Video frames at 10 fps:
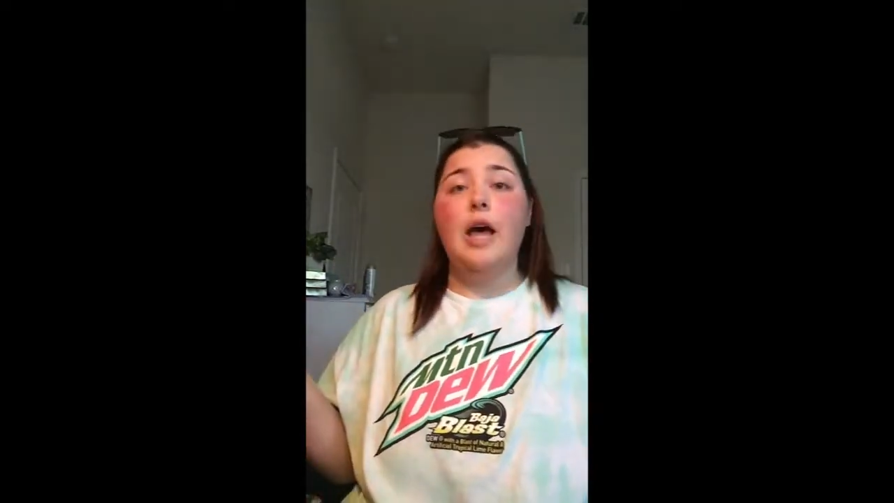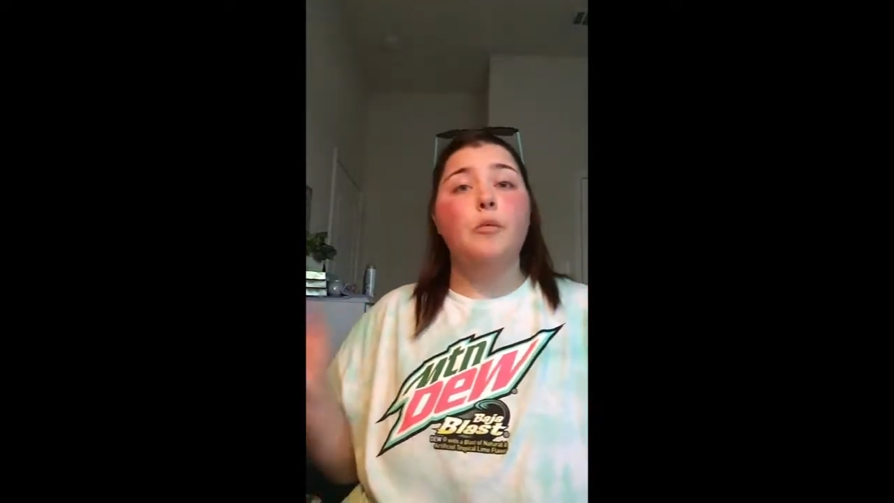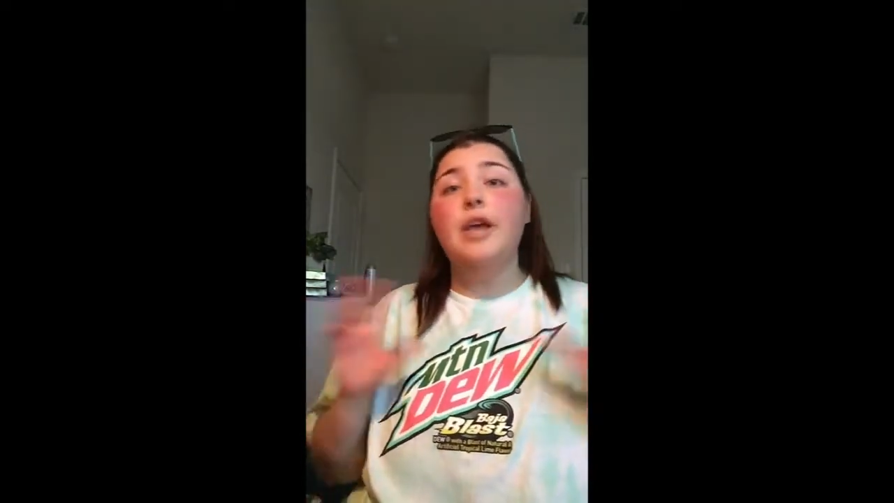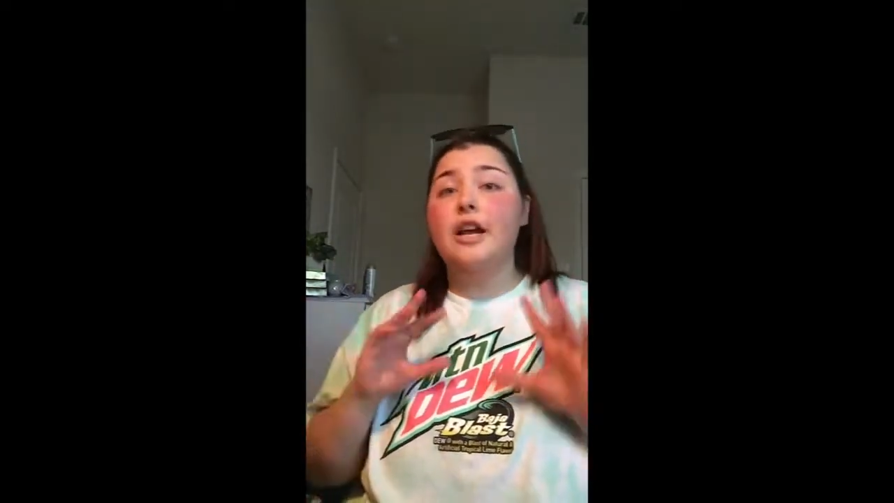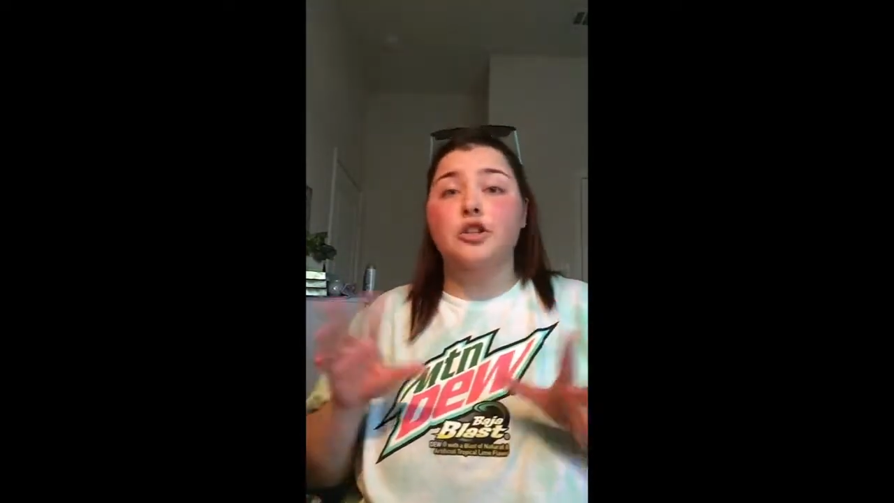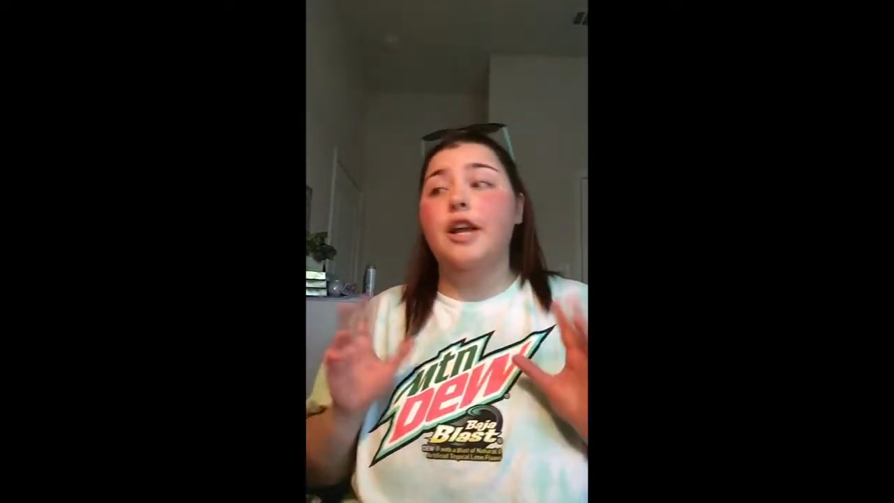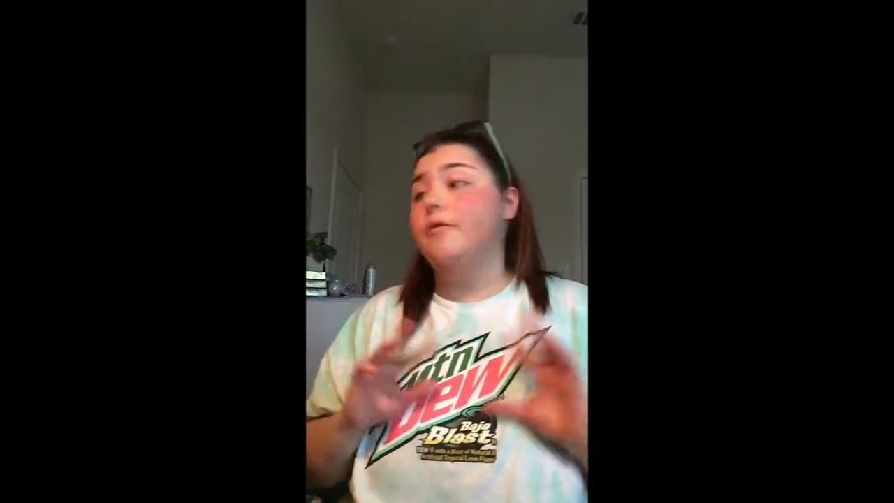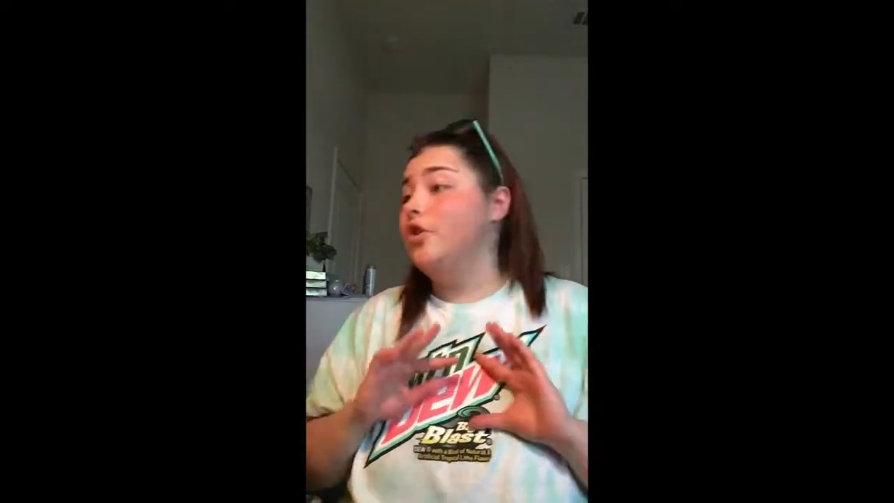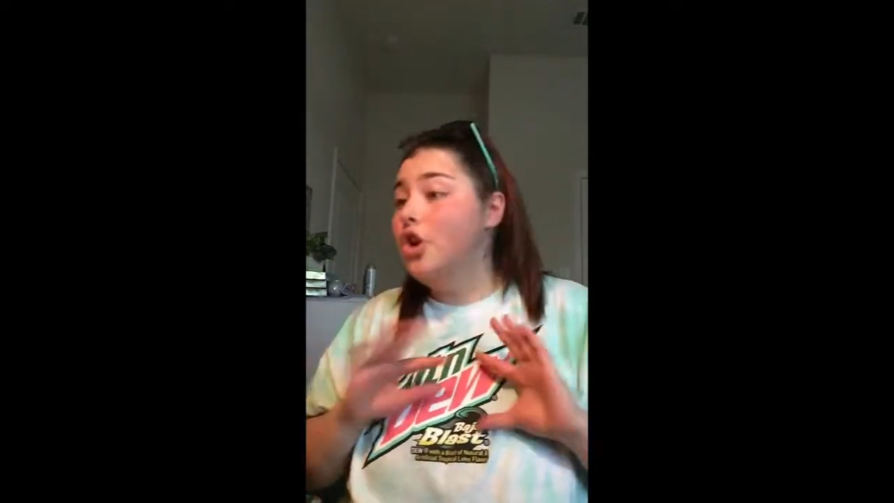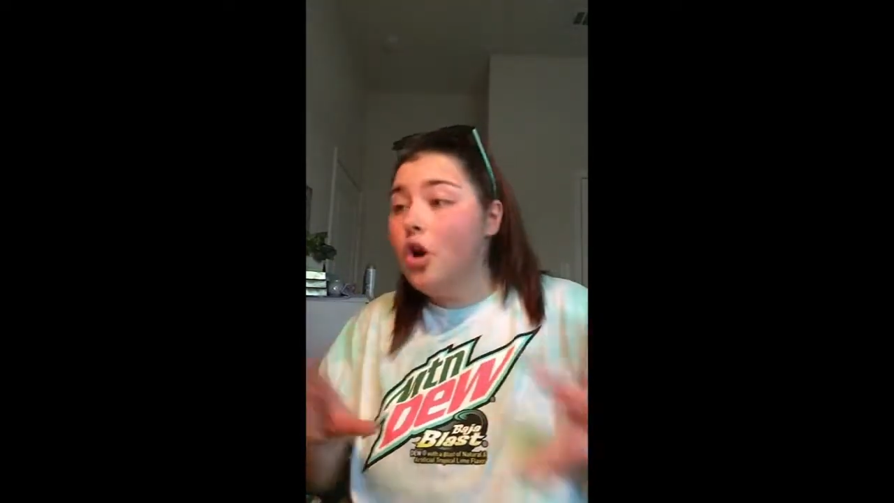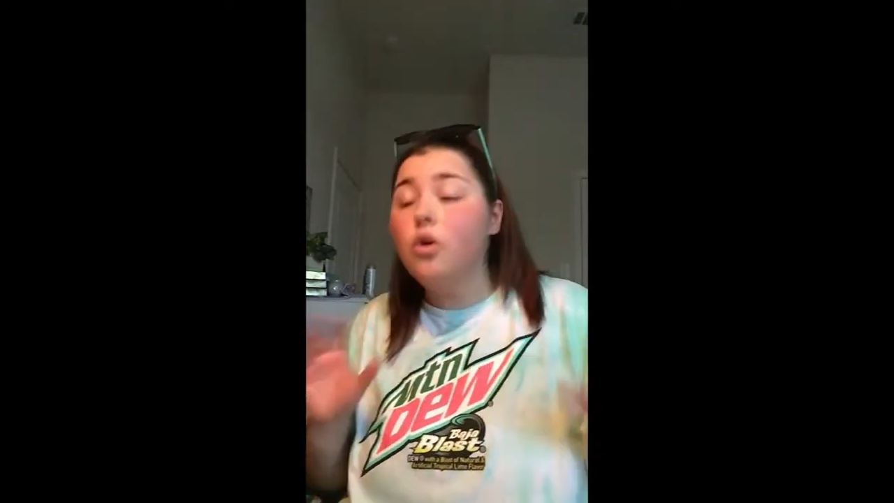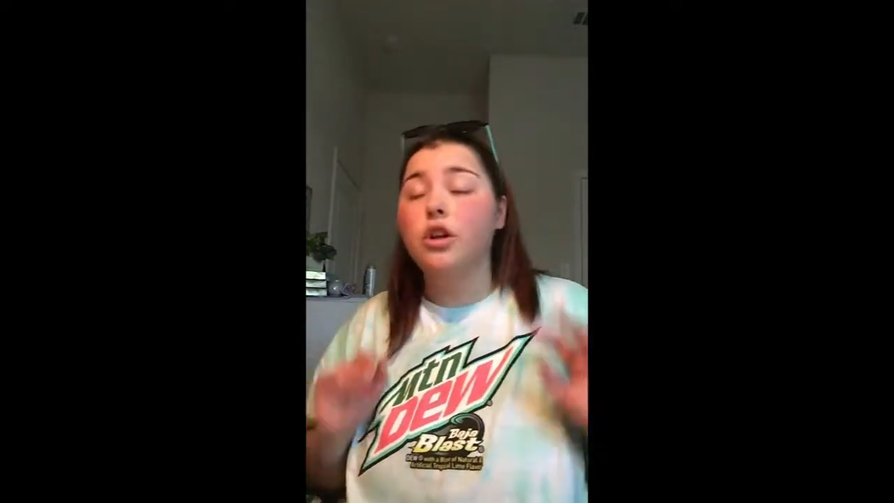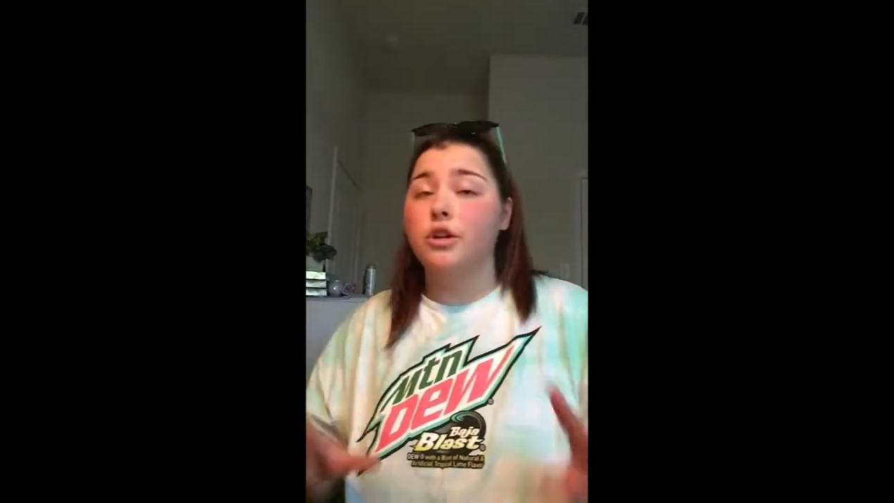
We actually have no clue,